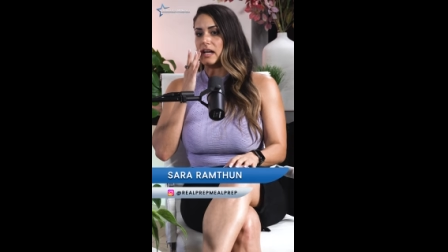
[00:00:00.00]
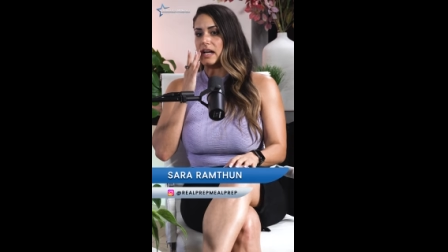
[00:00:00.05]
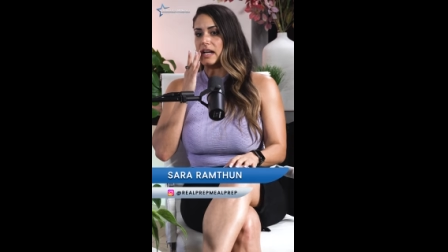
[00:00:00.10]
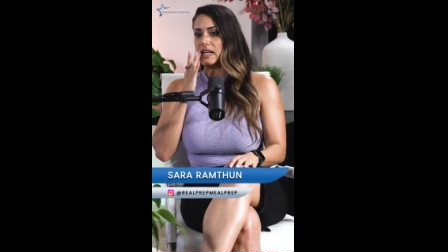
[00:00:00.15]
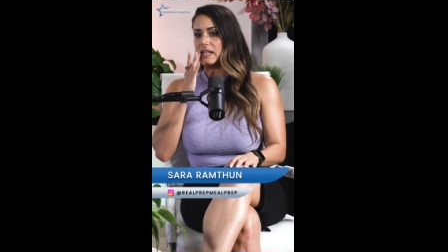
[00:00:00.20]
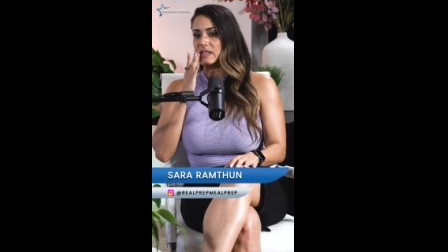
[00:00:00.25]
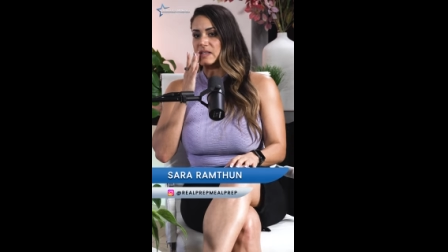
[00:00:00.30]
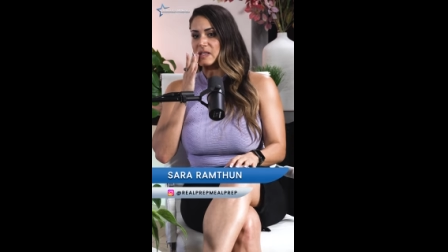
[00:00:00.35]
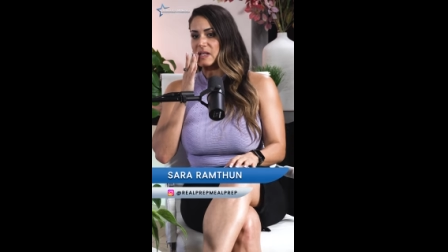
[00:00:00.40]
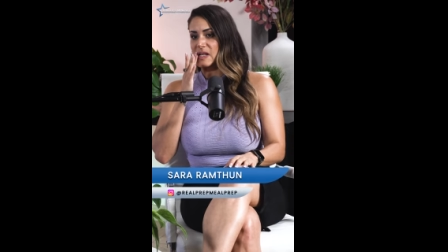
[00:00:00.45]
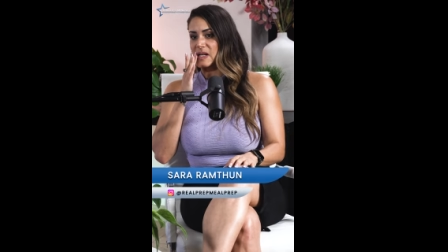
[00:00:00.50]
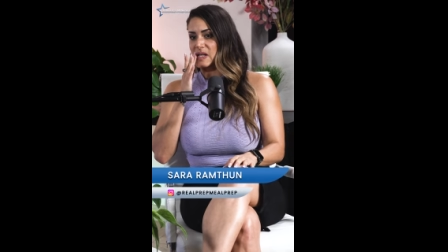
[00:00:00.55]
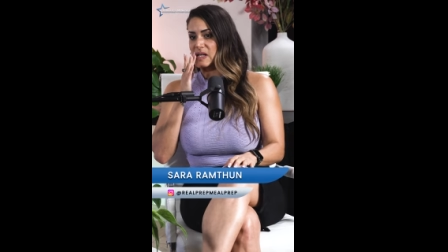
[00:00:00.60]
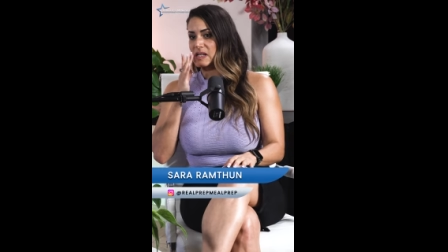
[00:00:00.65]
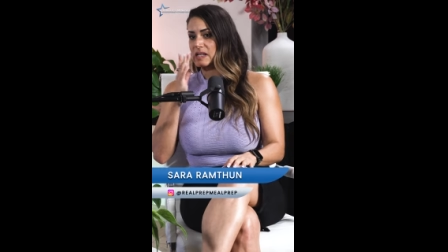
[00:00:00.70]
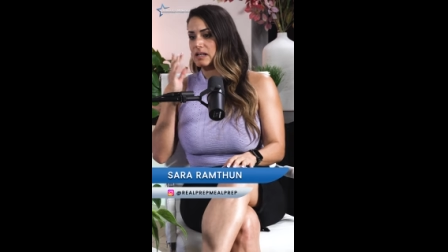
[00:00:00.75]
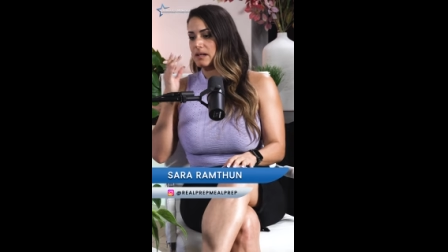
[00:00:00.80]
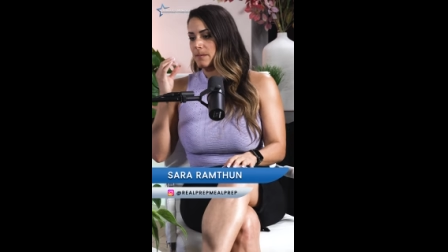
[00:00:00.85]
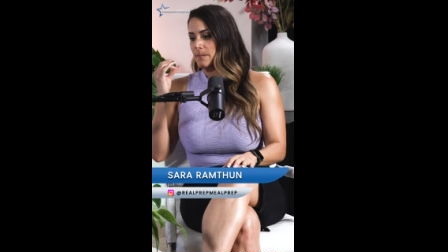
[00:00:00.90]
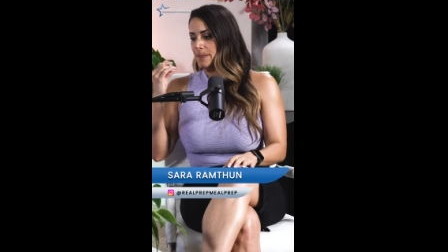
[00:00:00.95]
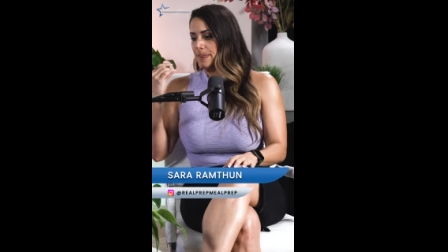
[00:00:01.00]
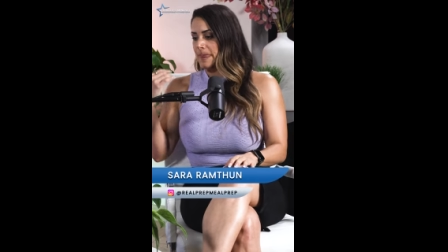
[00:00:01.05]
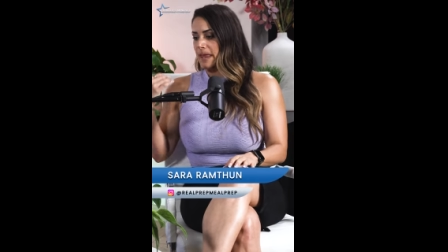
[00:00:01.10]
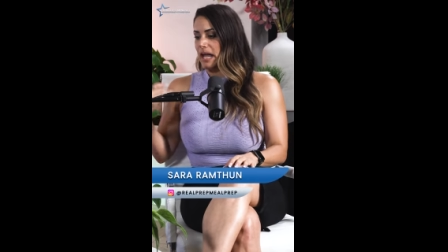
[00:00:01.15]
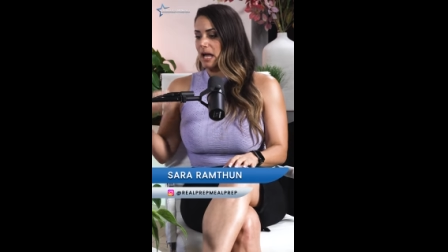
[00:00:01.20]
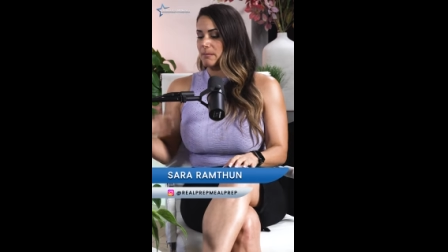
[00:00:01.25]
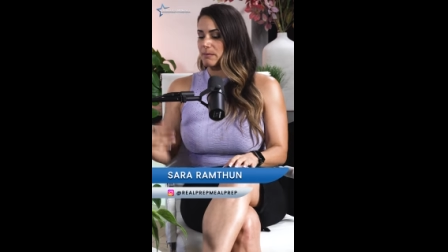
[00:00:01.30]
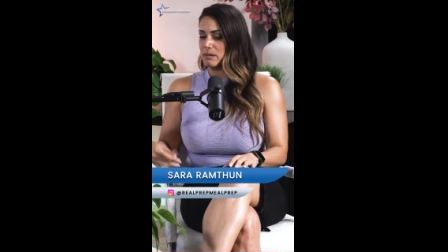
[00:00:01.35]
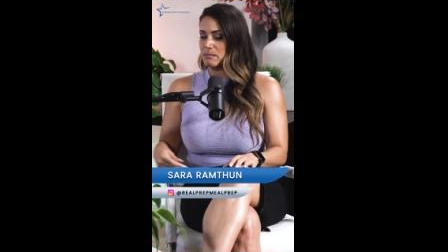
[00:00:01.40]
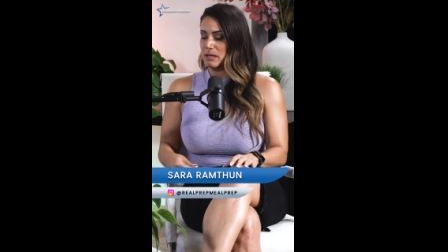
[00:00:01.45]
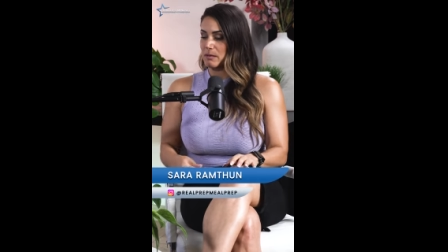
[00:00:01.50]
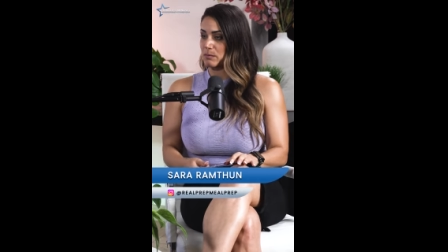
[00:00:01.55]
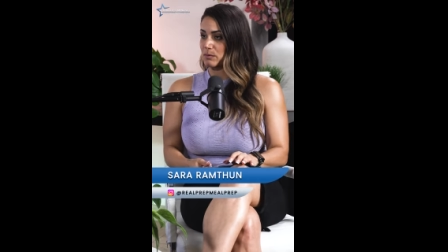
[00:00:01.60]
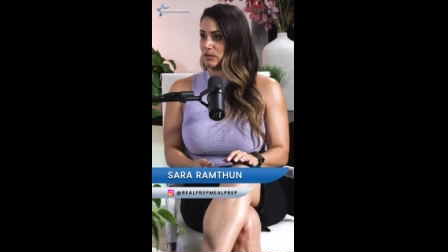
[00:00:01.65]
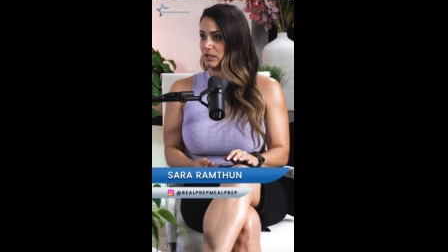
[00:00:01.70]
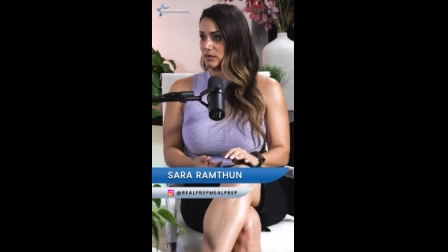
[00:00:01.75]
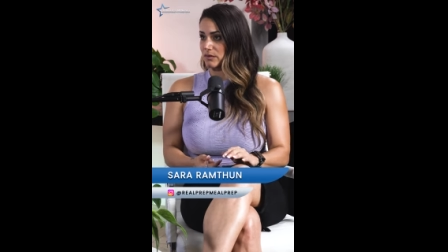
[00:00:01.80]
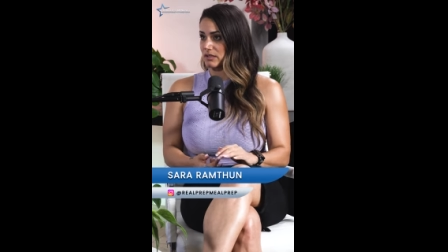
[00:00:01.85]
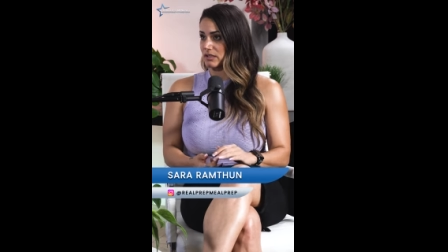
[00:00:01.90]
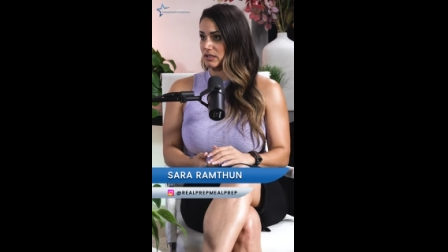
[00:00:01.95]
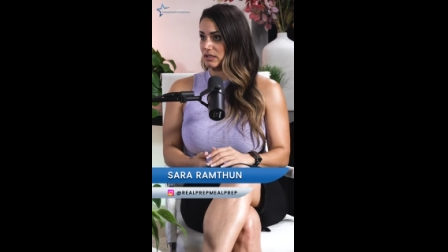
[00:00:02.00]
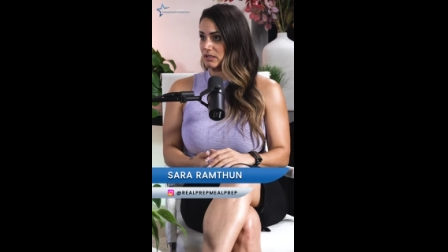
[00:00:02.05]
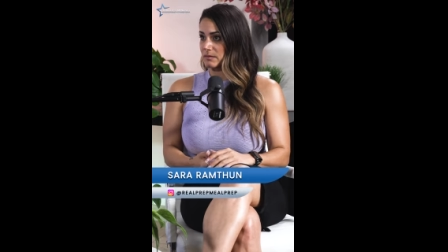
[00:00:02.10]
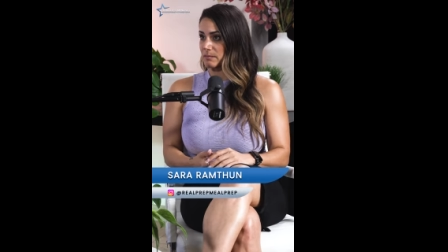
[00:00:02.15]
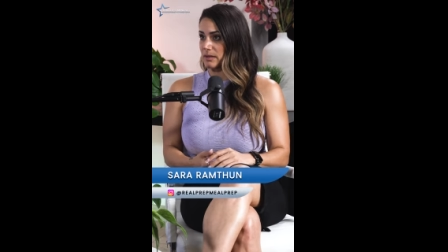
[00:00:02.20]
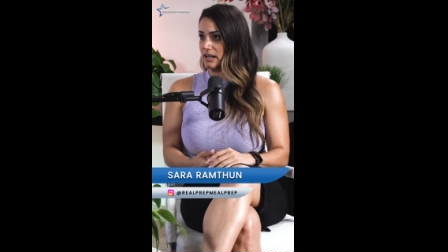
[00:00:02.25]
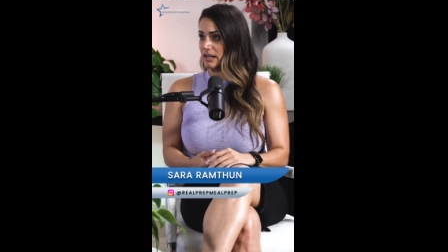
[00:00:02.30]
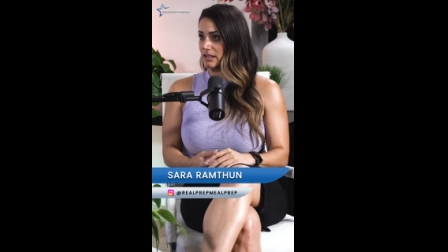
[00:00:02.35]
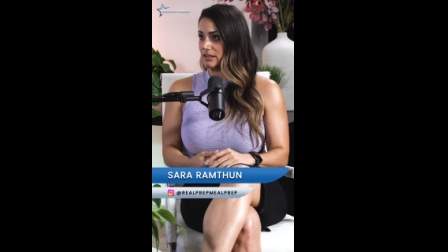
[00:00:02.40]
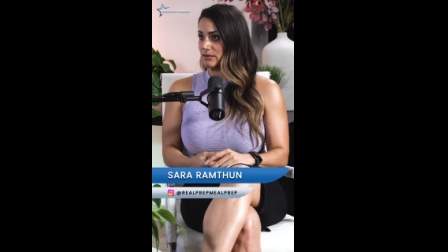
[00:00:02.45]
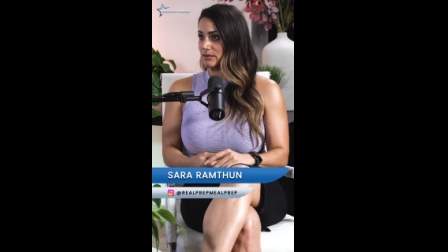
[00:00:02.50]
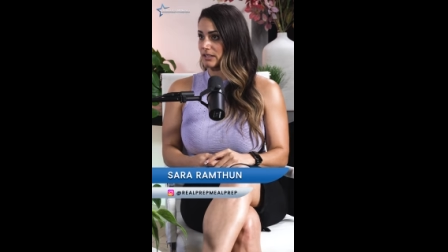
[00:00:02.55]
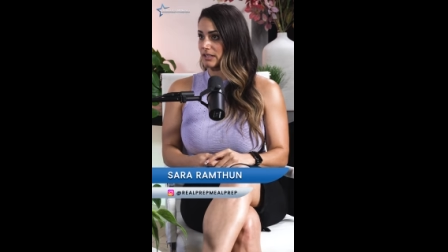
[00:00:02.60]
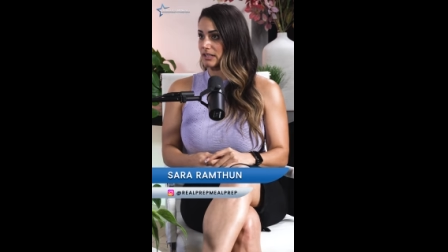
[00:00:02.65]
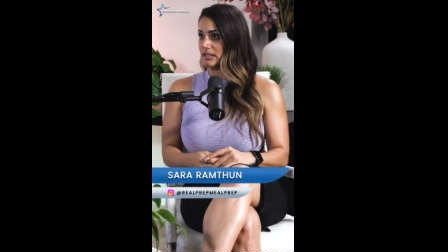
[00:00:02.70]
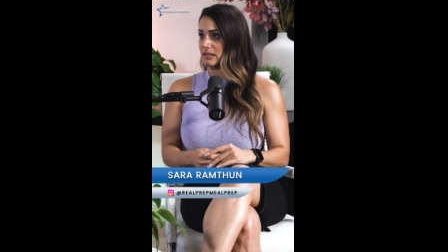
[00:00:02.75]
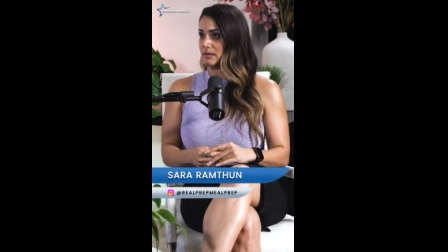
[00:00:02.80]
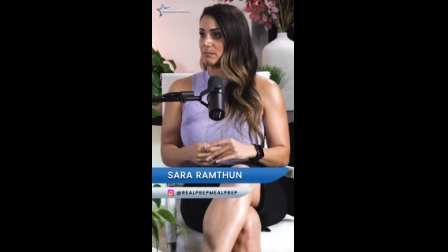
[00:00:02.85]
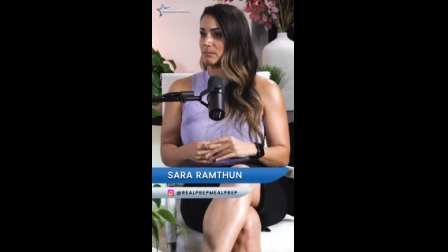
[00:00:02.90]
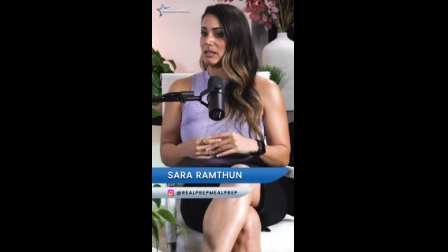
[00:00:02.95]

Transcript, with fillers: I saw how many people I was inspiring.